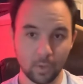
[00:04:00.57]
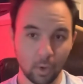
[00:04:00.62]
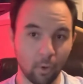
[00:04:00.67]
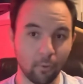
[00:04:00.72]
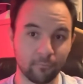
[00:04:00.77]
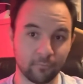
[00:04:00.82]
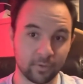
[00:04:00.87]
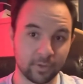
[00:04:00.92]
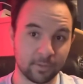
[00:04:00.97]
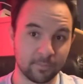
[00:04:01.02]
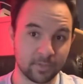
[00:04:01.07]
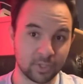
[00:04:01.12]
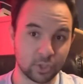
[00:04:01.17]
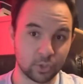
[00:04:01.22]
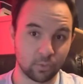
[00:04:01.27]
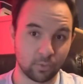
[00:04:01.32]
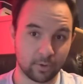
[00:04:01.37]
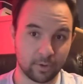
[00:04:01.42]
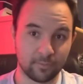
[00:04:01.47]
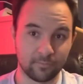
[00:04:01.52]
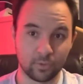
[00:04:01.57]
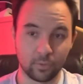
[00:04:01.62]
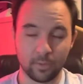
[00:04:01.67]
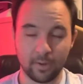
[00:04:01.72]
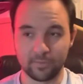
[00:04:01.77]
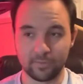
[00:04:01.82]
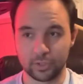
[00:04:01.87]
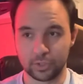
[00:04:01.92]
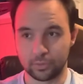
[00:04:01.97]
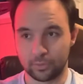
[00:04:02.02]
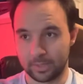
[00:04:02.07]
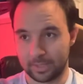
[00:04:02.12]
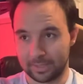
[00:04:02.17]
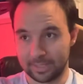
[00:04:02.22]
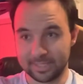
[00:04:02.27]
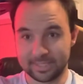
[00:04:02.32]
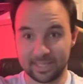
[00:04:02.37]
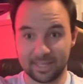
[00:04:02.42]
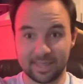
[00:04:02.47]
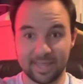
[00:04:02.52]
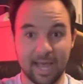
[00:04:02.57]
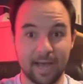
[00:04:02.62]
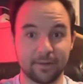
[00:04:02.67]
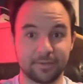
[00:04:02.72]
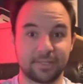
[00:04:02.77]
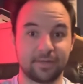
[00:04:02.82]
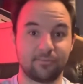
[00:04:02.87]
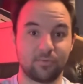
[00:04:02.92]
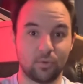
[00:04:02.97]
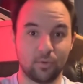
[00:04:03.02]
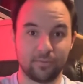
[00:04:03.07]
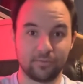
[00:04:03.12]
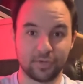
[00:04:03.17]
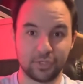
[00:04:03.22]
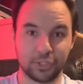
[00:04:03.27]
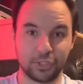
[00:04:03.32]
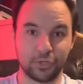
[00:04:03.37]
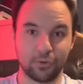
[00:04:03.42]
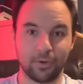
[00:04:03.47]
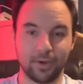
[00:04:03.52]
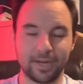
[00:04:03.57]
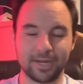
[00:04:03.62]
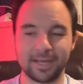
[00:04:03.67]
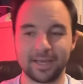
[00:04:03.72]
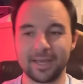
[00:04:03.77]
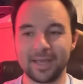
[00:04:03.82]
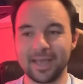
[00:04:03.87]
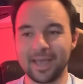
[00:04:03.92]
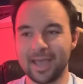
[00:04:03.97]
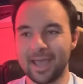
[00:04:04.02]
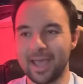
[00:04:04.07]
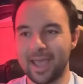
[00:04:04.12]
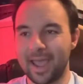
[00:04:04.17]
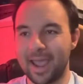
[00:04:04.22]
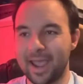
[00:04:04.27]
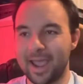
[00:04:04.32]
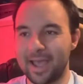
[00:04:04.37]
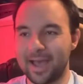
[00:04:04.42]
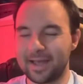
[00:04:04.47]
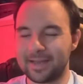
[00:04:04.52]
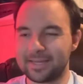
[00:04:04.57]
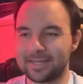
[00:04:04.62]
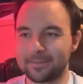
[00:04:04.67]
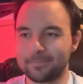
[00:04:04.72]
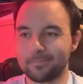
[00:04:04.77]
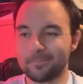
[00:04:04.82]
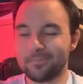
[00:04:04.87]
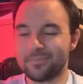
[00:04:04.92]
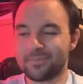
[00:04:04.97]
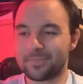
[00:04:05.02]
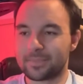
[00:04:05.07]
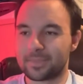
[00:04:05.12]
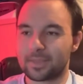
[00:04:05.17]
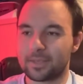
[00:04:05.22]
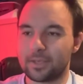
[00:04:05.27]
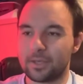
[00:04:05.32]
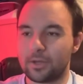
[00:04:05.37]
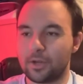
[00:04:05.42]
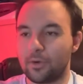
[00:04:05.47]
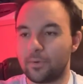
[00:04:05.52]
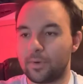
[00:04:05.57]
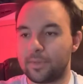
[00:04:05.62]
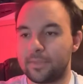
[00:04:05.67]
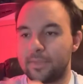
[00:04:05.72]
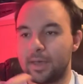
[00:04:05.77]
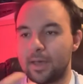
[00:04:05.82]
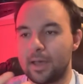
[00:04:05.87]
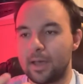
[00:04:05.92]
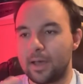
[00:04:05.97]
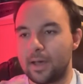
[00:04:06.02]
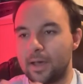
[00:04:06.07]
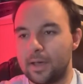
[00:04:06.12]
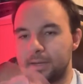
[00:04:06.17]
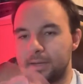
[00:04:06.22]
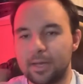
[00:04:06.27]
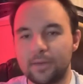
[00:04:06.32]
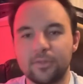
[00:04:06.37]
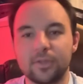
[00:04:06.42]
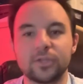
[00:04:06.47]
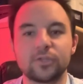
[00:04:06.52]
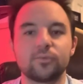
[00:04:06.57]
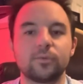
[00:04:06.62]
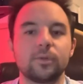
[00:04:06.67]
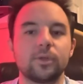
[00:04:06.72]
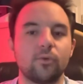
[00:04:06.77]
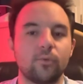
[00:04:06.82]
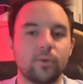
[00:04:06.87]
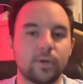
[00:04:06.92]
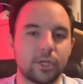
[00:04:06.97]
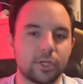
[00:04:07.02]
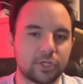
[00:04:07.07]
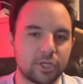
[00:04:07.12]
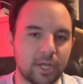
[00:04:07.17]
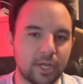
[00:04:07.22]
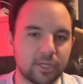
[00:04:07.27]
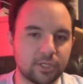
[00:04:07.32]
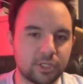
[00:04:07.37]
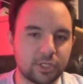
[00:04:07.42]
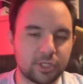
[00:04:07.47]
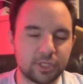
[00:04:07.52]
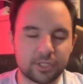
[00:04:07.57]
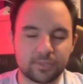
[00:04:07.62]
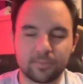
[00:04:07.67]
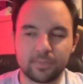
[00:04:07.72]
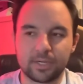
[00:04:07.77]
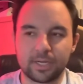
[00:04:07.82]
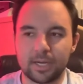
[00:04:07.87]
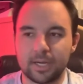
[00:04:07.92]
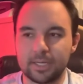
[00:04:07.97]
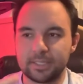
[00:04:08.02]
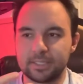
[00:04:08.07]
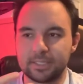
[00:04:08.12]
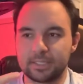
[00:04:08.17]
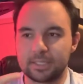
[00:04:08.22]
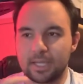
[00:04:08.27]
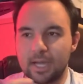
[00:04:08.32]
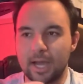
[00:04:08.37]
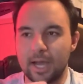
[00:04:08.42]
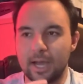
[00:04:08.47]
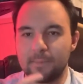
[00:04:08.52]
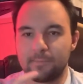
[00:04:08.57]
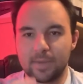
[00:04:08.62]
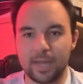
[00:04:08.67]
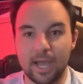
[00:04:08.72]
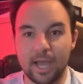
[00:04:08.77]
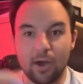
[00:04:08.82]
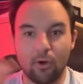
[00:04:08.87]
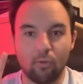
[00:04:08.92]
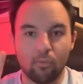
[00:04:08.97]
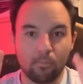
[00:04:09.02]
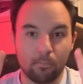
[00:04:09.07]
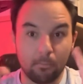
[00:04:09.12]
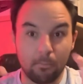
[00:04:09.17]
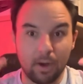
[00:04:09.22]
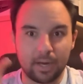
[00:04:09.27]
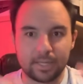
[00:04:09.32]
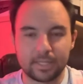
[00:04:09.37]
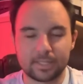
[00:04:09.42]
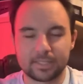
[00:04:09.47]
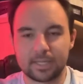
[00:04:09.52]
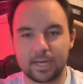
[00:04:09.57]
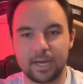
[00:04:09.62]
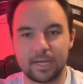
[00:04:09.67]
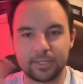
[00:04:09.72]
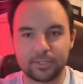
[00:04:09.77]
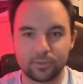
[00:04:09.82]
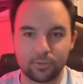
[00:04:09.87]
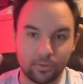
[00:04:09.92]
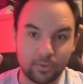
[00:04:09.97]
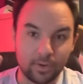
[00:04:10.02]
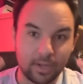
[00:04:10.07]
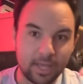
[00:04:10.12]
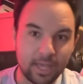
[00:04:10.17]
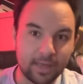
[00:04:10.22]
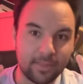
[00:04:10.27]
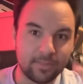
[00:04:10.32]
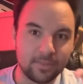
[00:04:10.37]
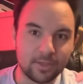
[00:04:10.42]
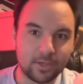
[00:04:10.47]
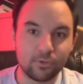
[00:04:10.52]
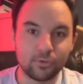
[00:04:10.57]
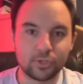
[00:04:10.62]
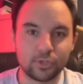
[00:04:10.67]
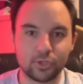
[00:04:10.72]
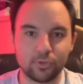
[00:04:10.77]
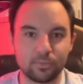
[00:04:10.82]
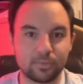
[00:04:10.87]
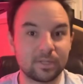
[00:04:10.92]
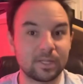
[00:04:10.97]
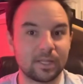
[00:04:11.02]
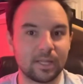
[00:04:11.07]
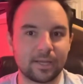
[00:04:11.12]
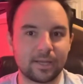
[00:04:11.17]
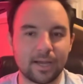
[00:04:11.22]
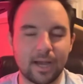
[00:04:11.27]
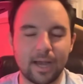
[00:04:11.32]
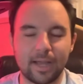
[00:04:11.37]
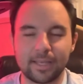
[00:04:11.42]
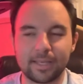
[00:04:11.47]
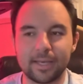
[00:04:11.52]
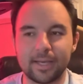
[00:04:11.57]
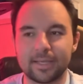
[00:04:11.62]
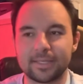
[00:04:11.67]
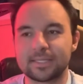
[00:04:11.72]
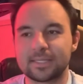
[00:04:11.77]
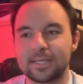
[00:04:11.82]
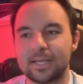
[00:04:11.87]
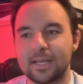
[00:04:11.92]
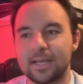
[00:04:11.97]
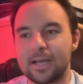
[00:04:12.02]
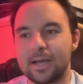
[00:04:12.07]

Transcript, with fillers: hopefully the majority of you have enjoyed, at least a thousand of you have enjoyed. And you know, the, uh, nothing's really going to change just because I'm now monetized or in the YouTube click, I guess.